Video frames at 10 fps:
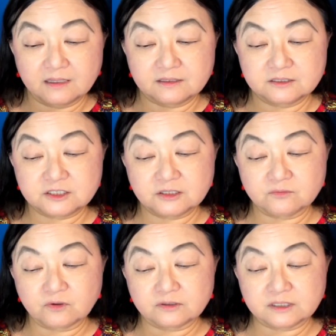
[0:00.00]
The Djinn
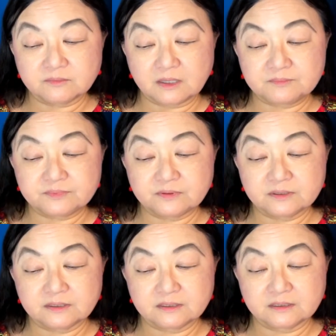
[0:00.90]
rolled him up
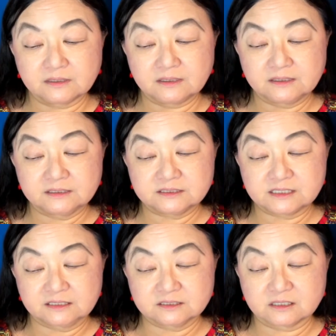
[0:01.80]
in his
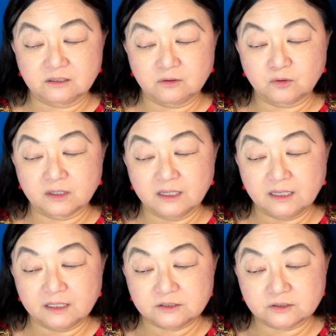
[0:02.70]
dust cloak
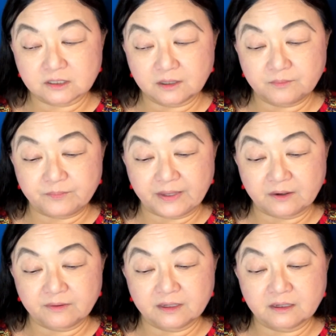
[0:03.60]
and took a
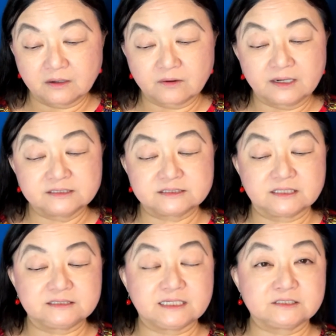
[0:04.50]
bearing across the
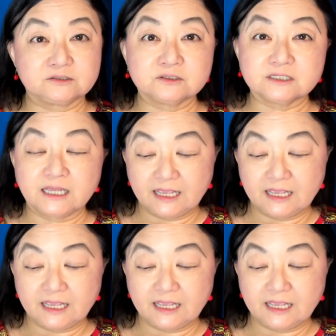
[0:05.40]
desert